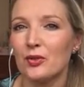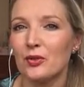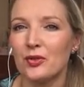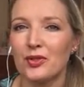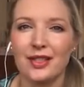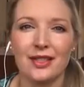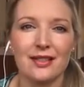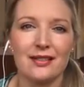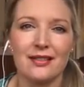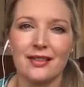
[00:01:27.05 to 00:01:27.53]
or
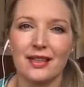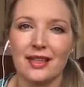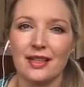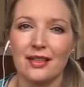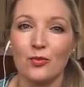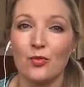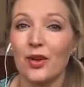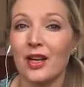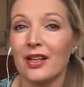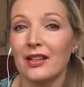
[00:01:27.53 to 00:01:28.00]
just
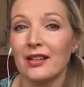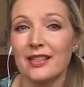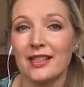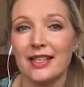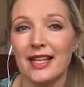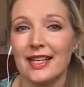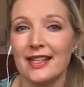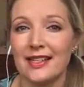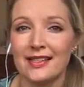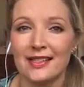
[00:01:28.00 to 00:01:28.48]
think, well,
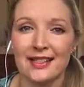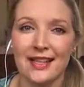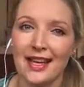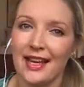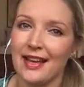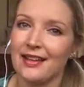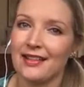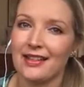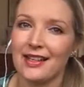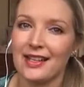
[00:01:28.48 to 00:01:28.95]
today doesn't
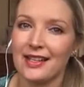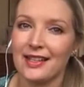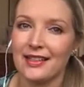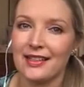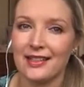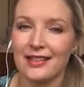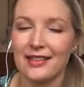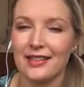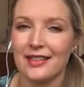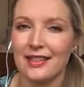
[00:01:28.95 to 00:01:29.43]
count, I can
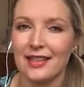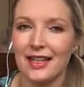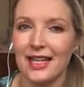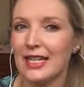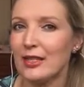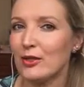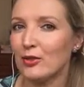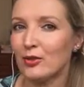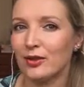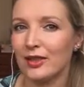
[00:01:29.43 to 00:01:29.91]
just
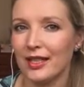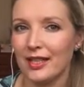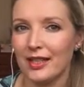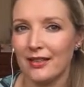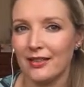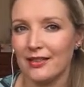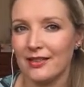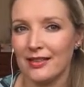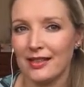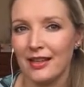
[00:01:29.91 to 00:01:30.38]
eat all
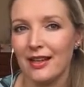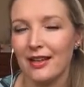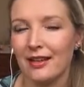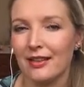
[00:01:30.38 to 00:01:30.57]
those